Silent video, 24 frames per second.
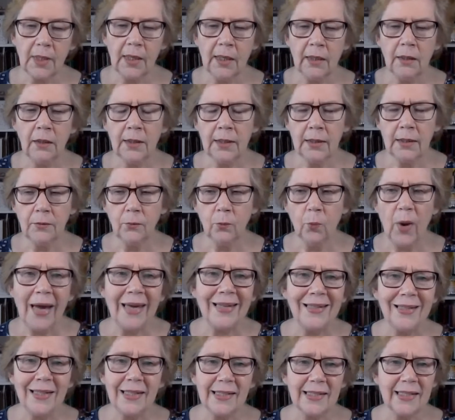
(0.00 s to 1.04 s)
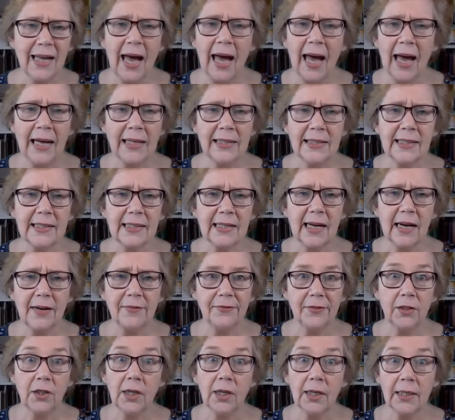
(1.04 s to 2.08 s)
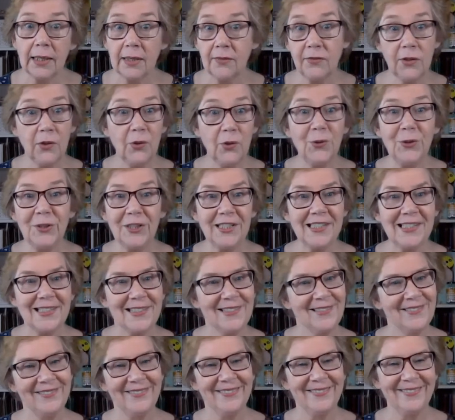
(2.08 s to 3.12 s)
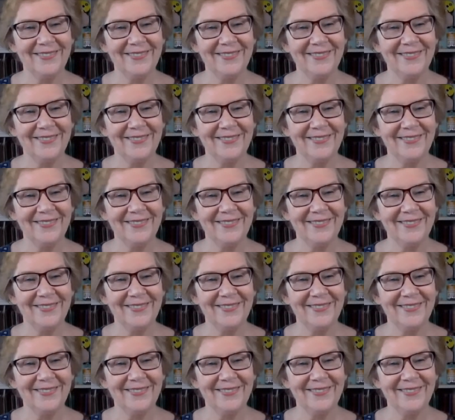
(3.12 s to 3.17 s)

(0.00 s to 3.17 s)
And I, Wayne does the hard stuff and I give the orders.